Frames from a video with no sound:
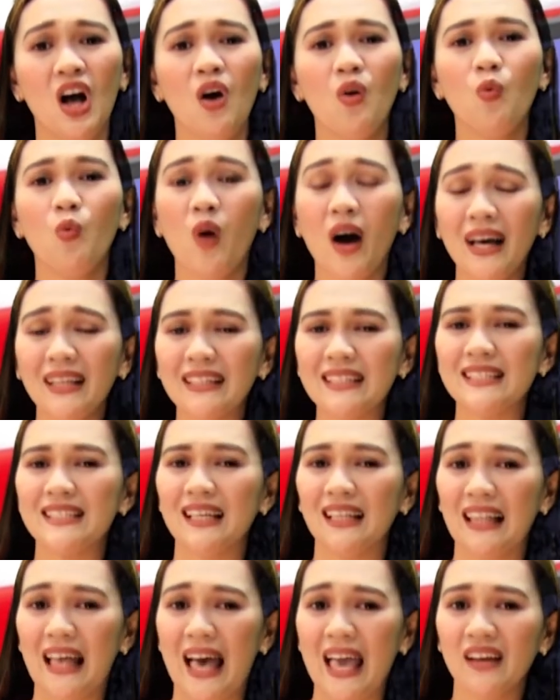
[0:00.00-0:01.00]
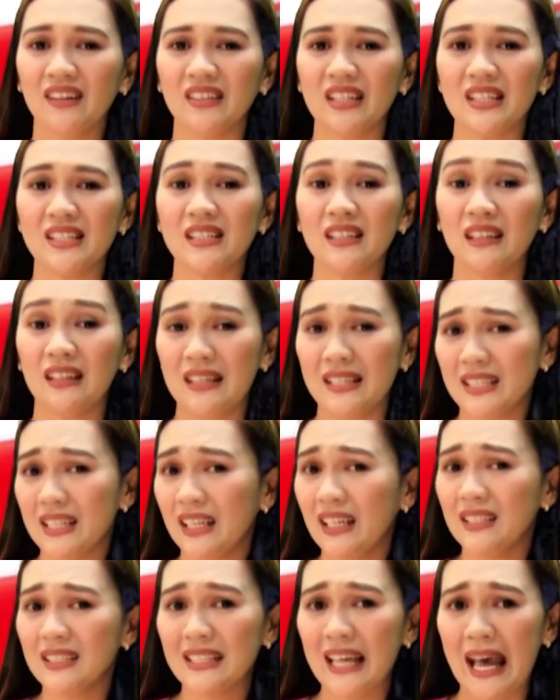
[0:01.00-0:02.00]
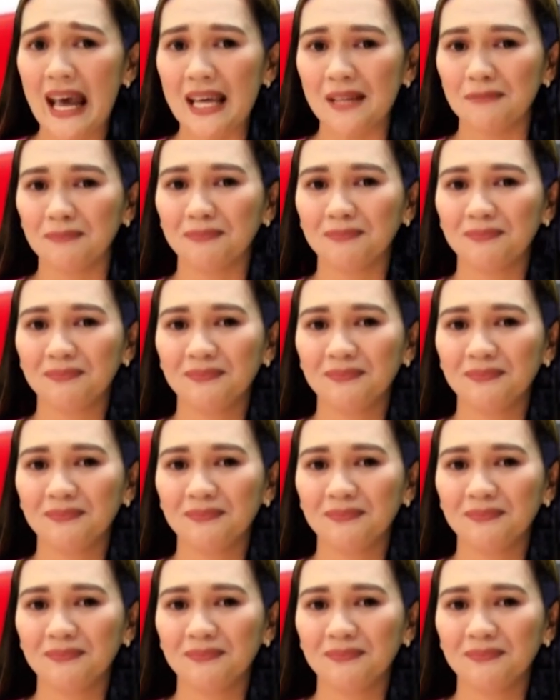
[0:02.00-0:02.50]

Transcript: What is Elira's listening type?